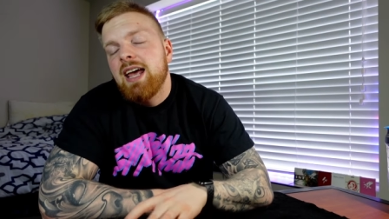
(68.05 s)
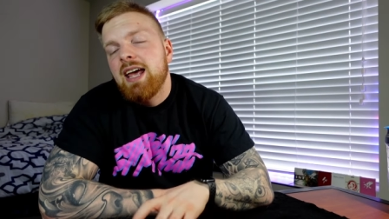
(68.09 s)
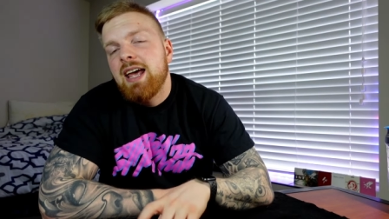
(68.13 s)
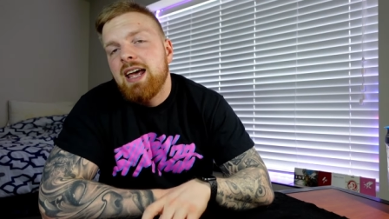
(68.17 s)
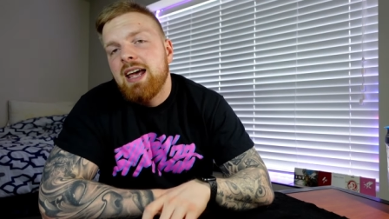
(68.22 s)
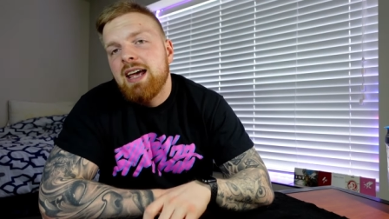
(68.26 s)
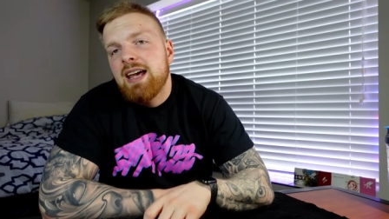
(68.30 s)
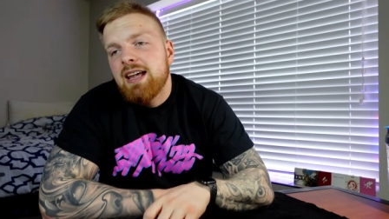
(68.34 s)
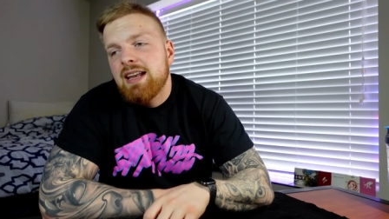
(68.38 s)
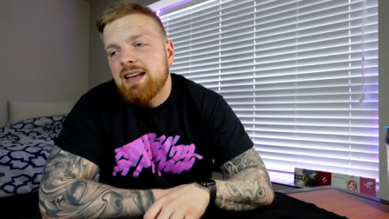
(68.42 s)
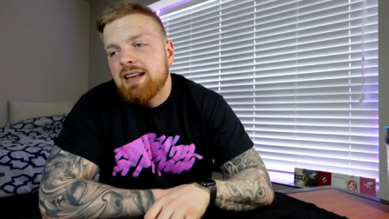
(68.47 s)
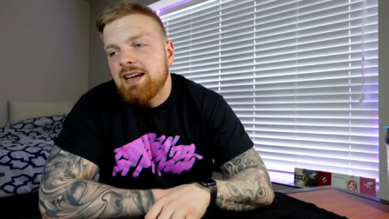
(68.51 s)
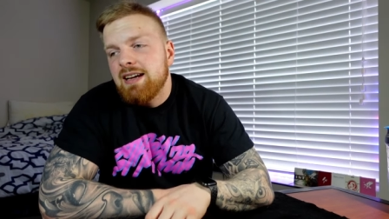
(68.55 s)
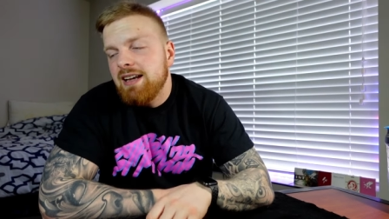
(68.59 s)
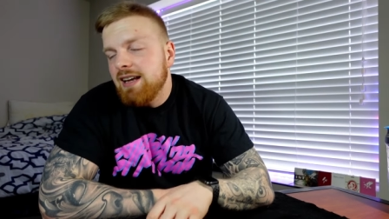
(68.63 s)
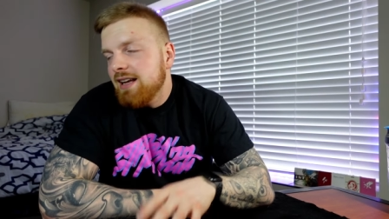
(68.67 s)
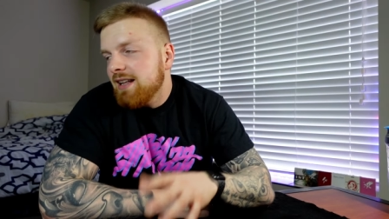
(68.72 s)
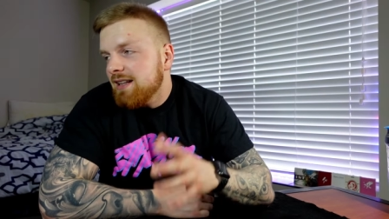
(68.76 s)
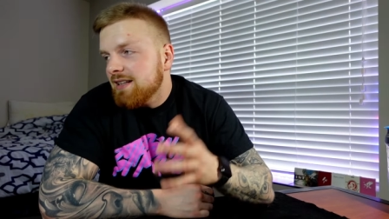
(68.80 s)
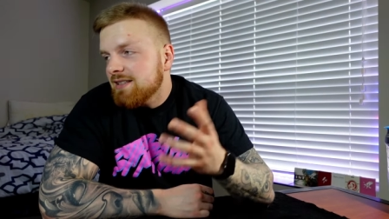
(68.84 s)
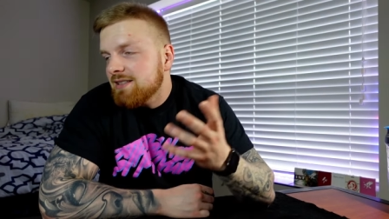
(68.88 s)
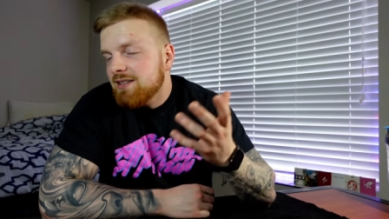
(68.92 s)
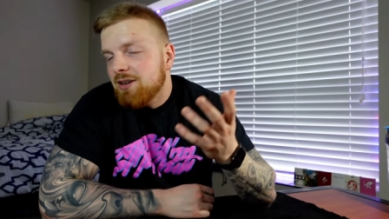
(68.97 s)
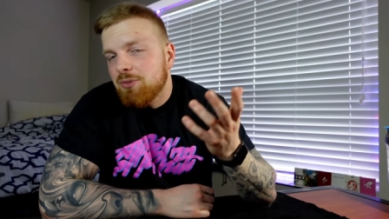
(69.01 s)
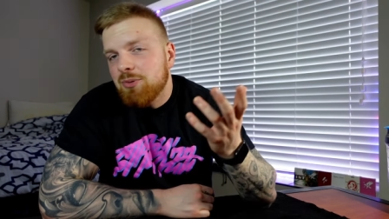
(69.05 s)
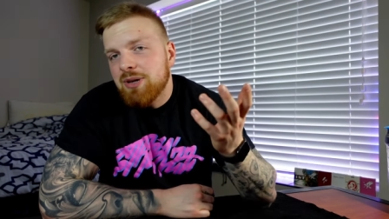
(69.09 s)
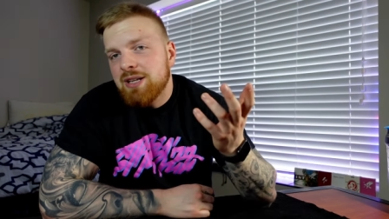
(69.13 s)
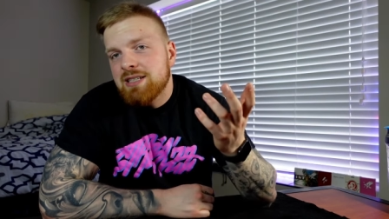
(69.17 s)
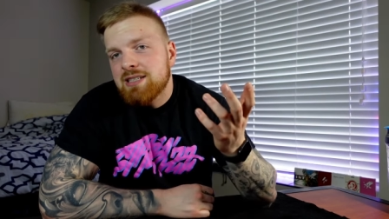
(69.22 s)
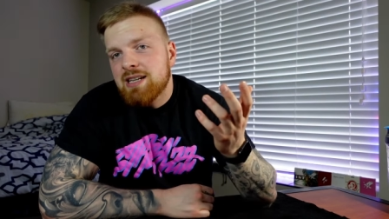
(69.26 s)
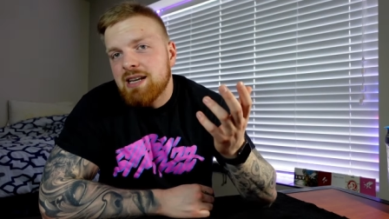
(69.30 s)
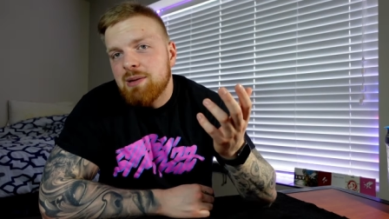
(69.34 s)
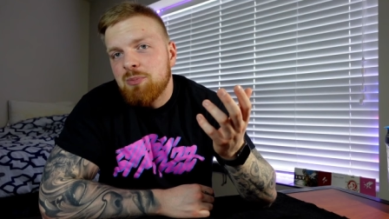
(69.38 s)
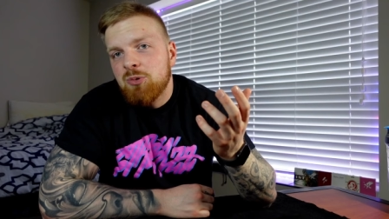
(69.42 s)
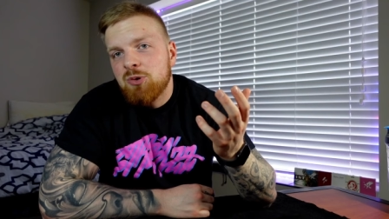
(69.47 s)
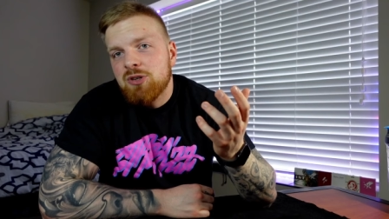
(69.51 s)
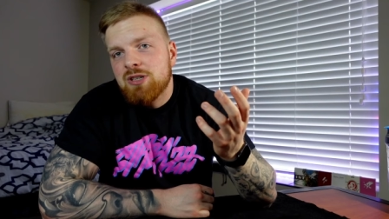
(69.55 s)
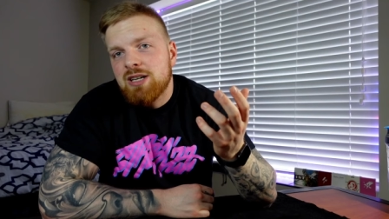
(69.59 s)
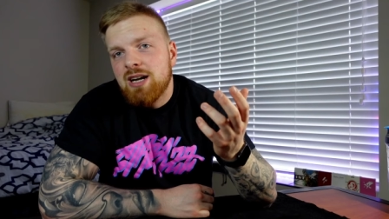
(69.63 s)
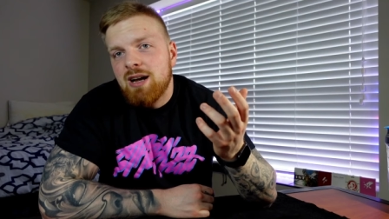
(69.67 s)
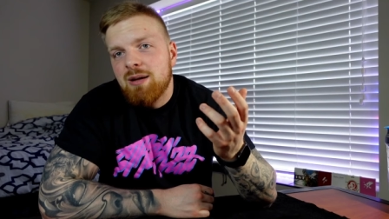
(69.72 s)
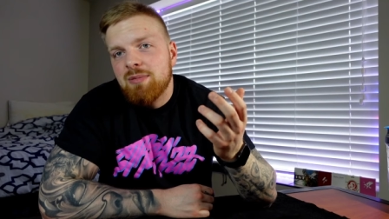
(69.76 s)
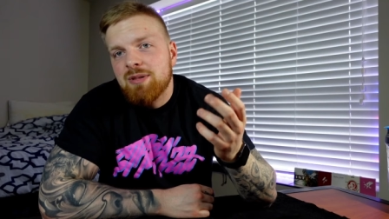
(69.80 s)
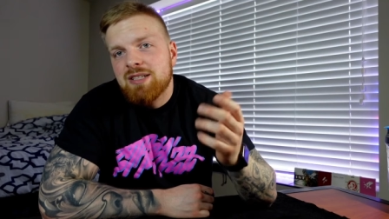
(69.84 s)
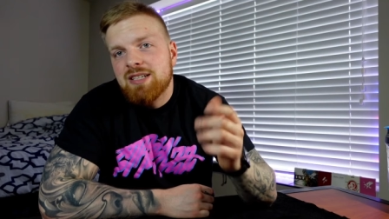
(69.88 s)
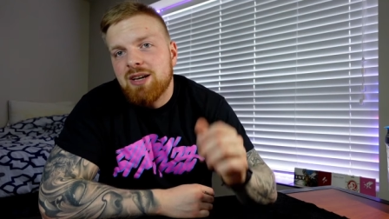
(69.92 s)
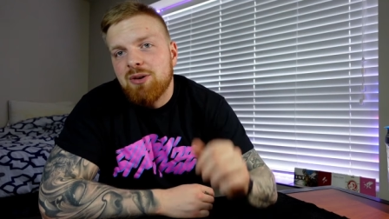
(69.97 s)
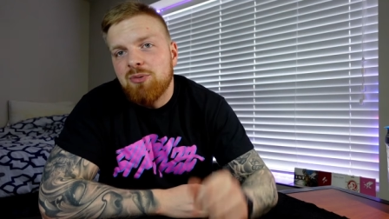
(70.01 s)
and yeah, let's not waste any more
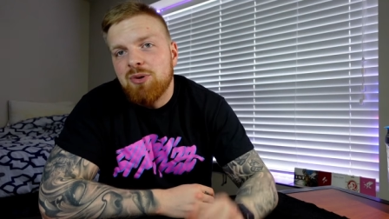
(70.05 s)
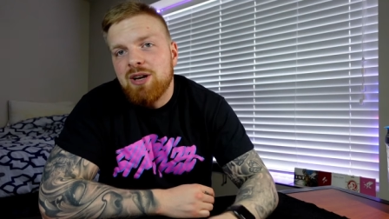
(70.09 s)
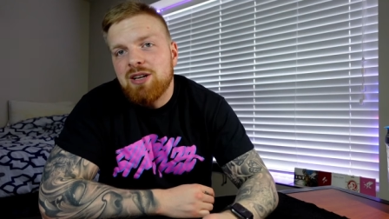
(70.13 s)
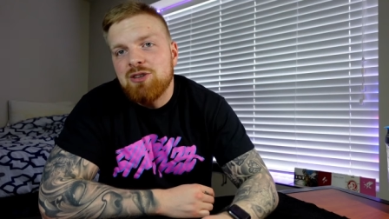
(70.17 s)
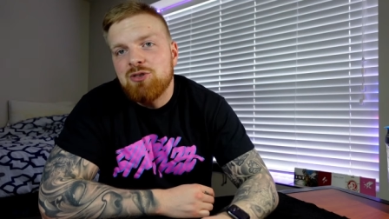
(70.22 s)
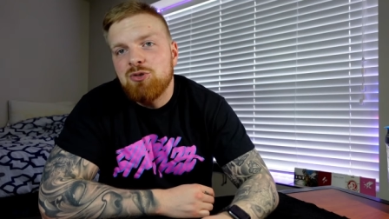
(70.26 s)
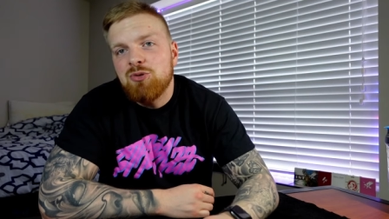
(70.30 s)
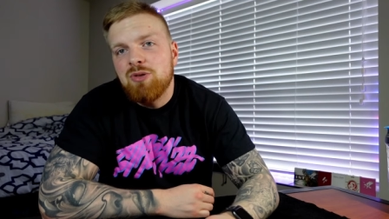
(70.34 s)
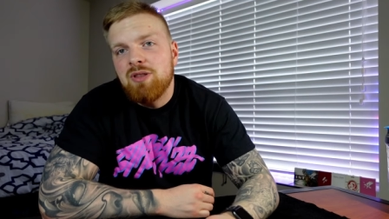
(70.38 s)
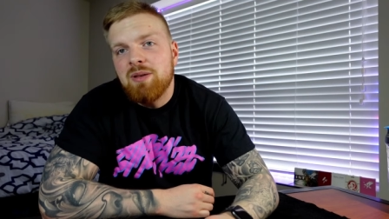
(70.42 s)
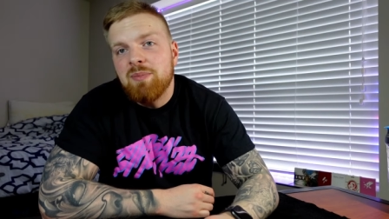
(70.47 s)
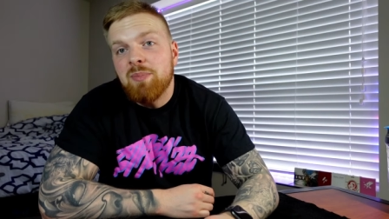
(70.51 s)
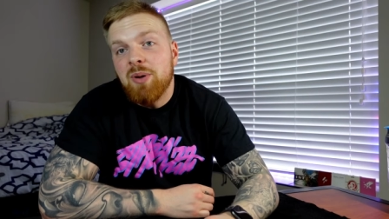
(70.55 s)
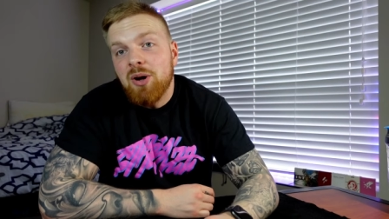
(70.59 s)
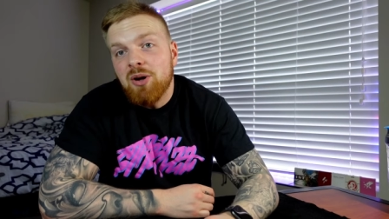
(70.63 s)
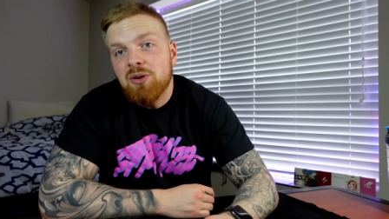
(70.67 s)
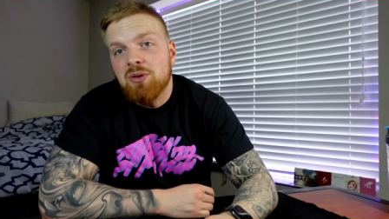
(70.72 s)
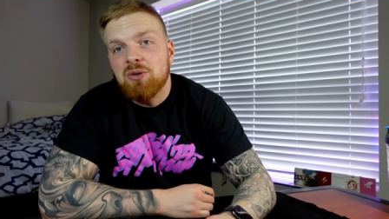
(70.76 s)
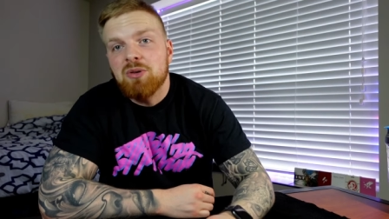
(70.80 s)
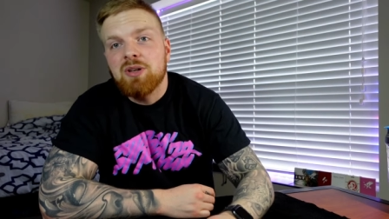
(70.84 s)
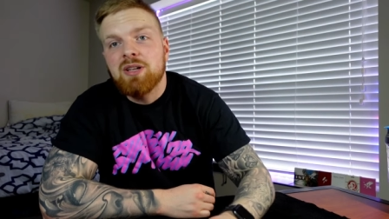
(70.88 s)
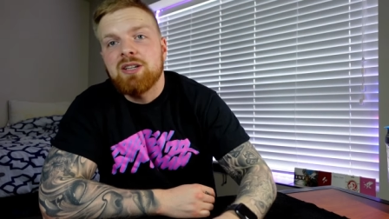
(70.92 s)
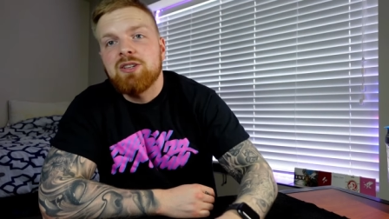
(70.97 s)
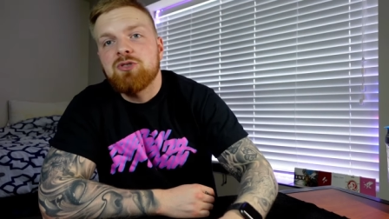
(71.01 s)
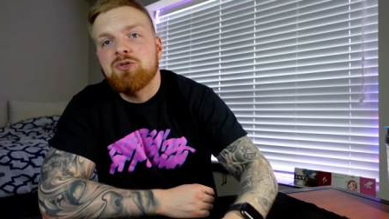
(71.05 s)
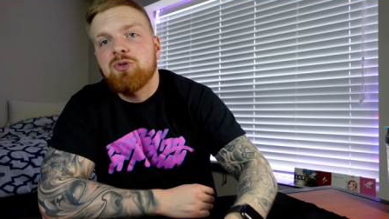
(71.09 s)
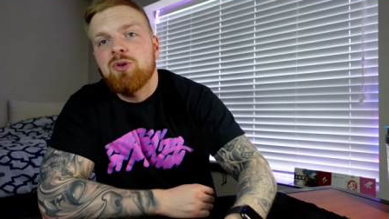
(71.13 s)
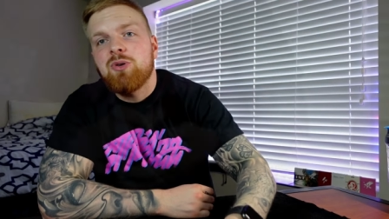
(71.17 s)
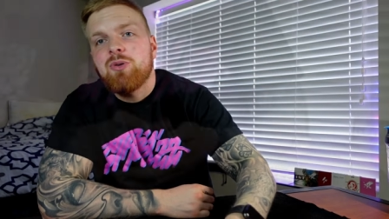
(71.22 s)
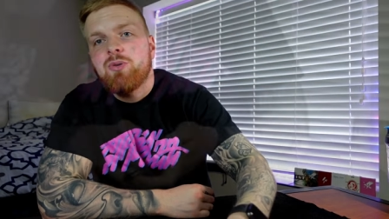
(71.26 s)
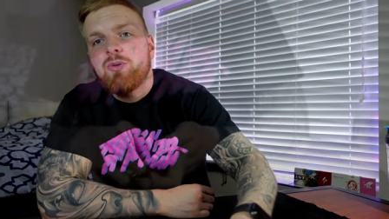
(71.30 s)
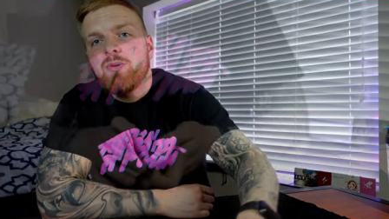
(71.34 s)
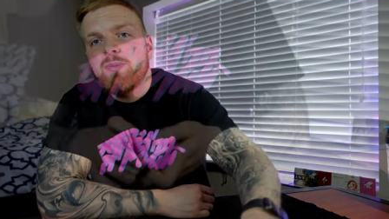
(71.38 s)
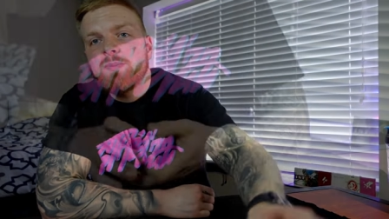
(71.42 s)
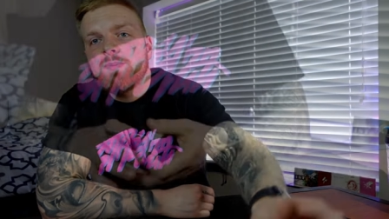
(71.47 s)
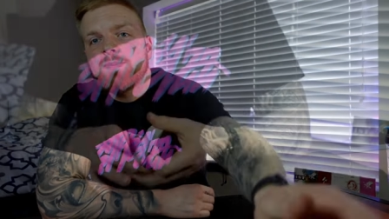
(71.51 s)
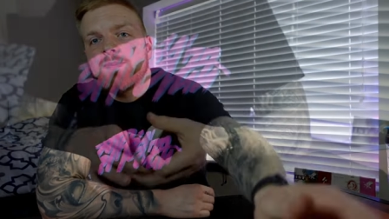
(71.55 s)
time. Let's get right to the buckle control.